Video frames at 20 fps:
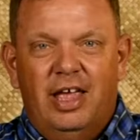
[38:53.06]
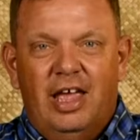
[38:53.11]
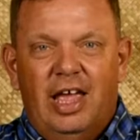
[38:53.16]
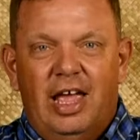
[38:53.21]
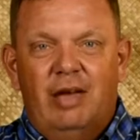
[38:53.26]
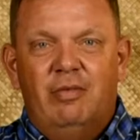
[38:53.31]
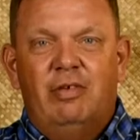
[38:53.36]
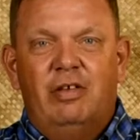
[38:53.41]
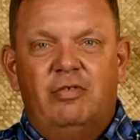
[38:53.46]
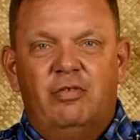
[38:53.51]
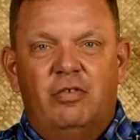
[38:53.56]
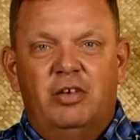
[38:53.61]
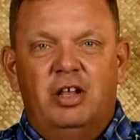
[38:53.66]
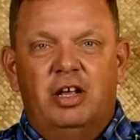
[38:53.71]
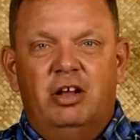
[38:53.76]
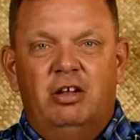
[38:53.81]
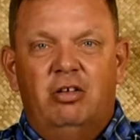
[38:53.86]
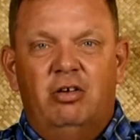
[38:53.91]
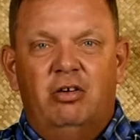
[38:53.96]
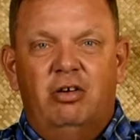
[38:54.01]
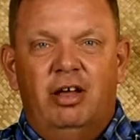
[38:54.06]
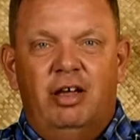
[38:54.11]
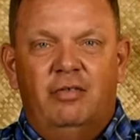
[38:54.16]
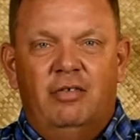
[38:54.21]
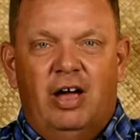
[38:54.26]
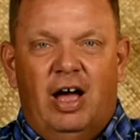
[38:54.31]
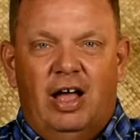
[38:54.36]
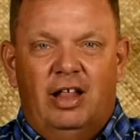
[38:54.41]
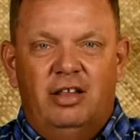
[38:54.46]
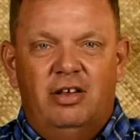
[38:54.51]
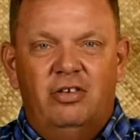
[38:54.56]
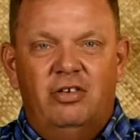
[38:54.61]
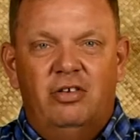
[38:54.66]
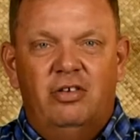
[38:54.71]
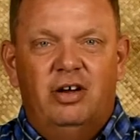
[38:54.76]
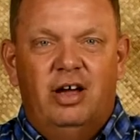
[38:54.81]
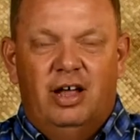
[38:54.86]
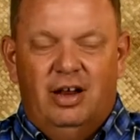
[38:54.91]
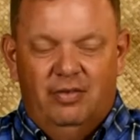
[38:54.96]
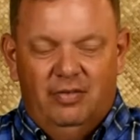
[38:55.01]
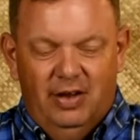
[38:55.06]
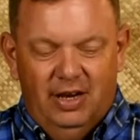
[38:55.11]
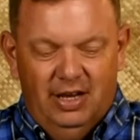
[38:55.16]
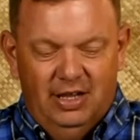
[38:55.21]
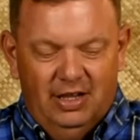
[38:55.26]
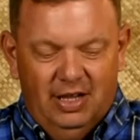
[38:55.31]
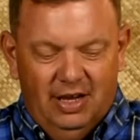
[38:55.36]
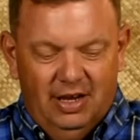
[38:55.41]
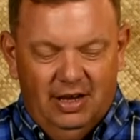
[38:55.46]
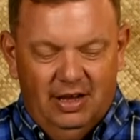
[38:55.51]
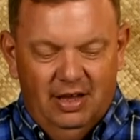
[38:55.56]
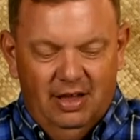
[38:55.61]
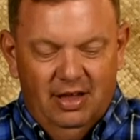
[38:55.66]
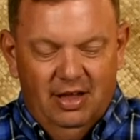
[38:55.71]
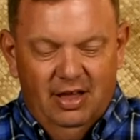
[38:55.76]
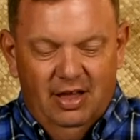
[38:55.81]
If it's for the glory of God, there's no cut of anything.